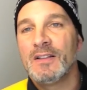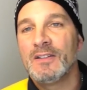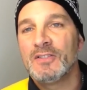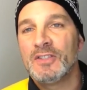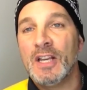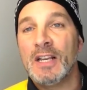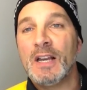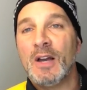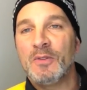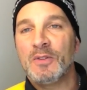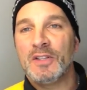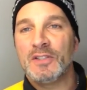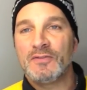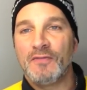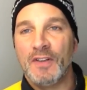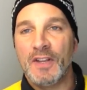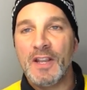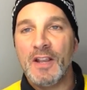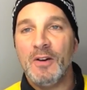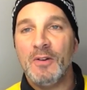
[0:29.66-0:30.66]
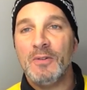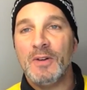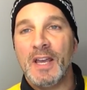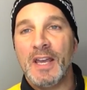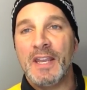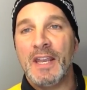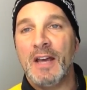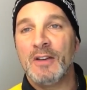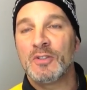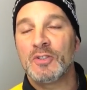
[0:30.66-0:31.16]
Check out this video
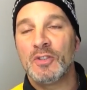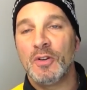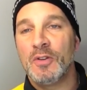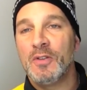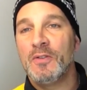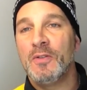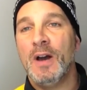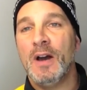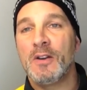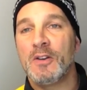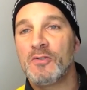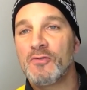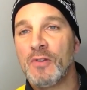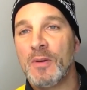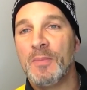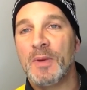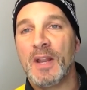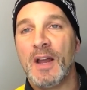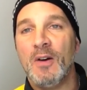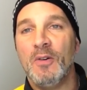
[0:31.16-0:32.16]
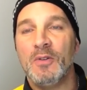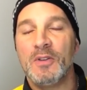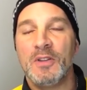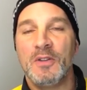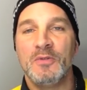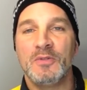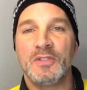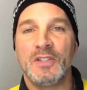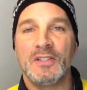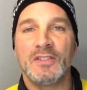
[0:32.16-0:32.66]
and I'll show you how to trim it out
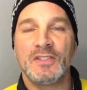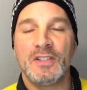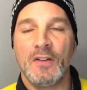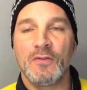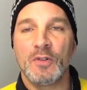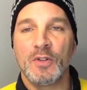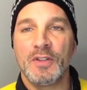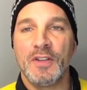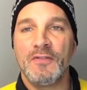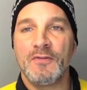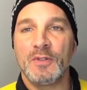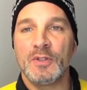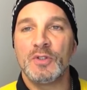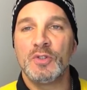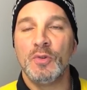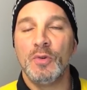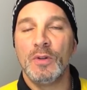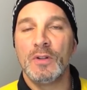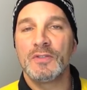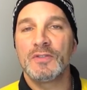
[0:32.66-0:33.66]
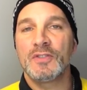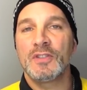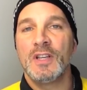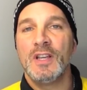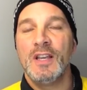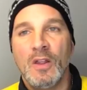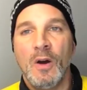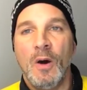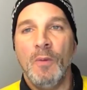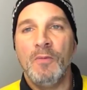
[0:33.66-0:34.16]
using several different tools.
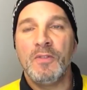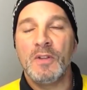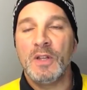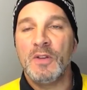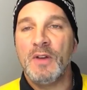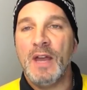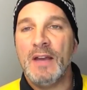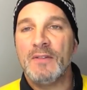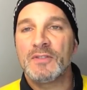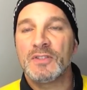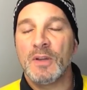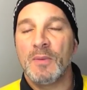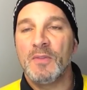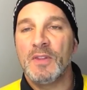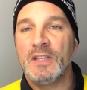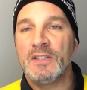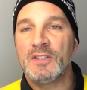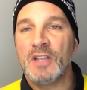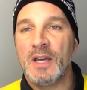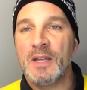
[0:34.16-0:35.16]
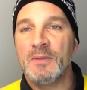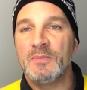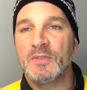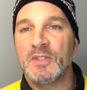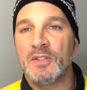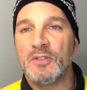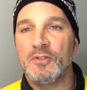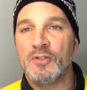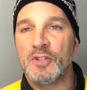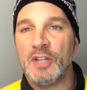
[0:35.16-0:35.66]
Hopefully you have some of these items
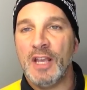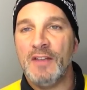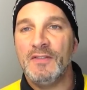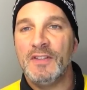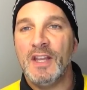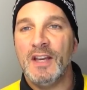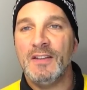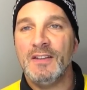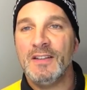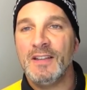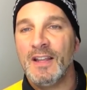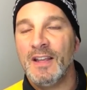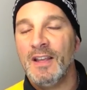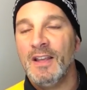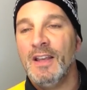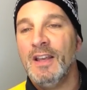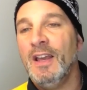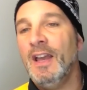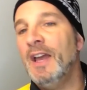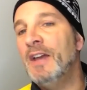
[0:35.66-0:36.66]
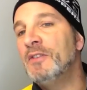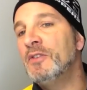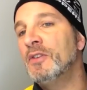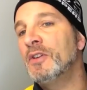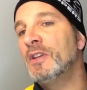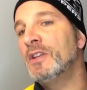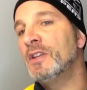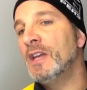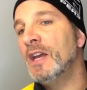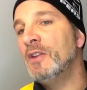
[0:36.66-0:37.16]
in your shave den and you
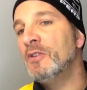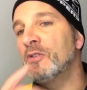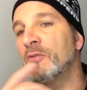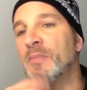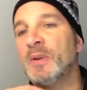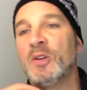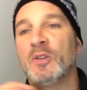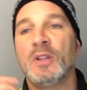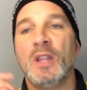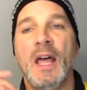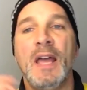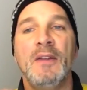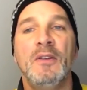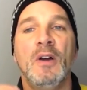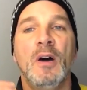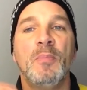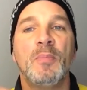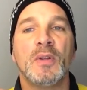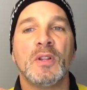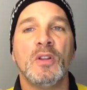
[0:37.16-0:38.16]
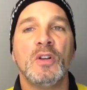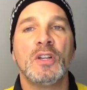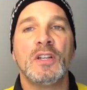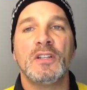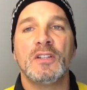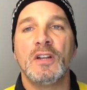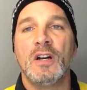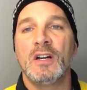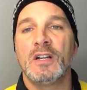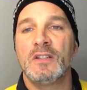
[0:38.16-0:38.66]
can get your beard lined up and
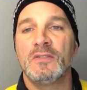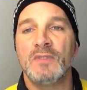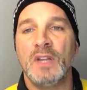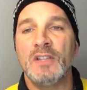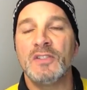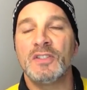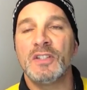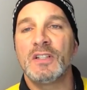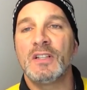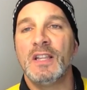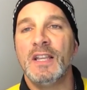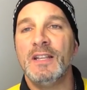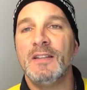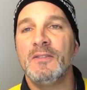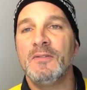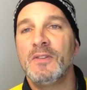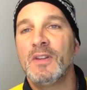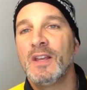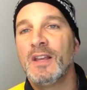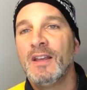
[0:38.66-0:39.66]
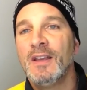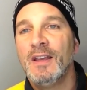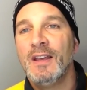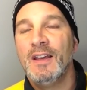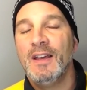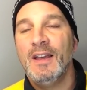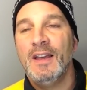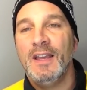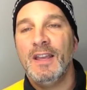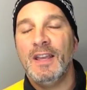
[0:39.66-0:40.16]
looking uh, nice and clean.
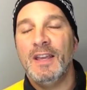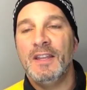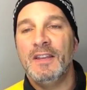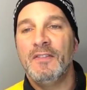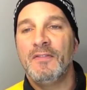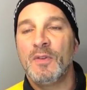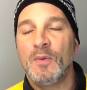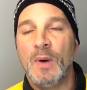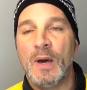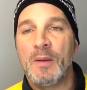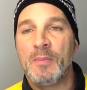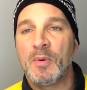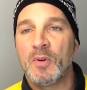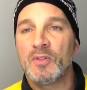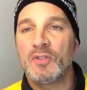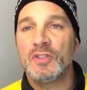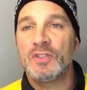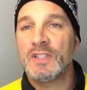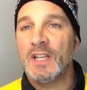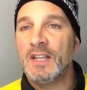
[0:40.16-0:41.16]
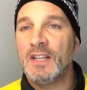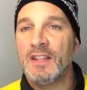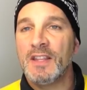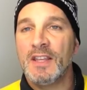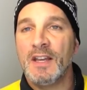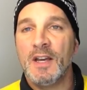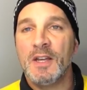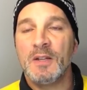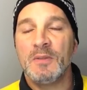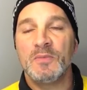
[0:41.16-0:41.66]
And if you want to purchase any of
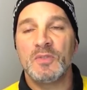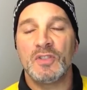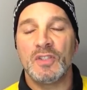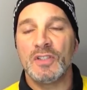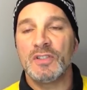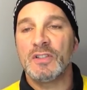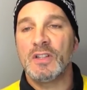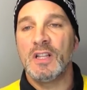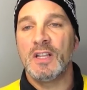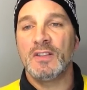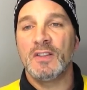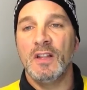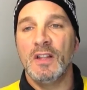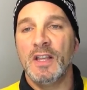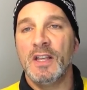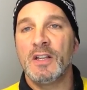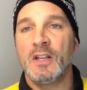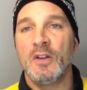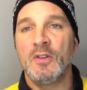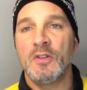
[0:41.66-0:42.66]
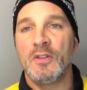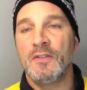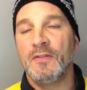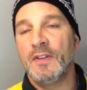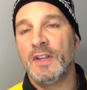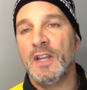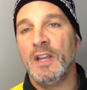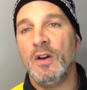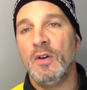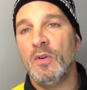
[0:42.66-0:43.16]
the items, just click the link under the
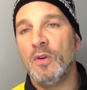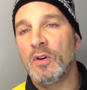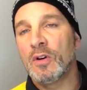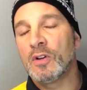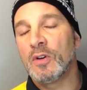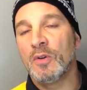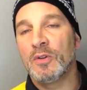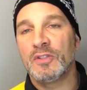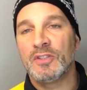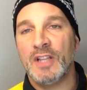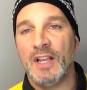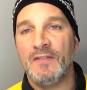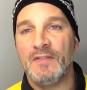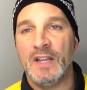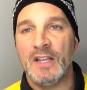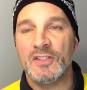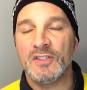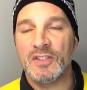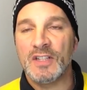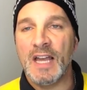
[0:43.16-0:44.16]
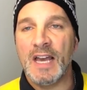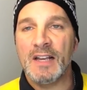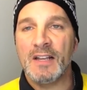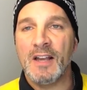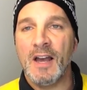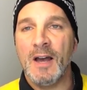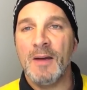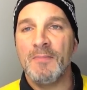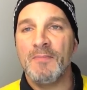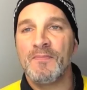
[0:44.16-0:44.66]
video or go to
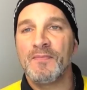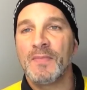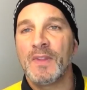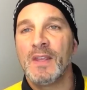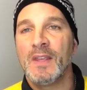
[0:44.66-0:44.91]
shavenation.com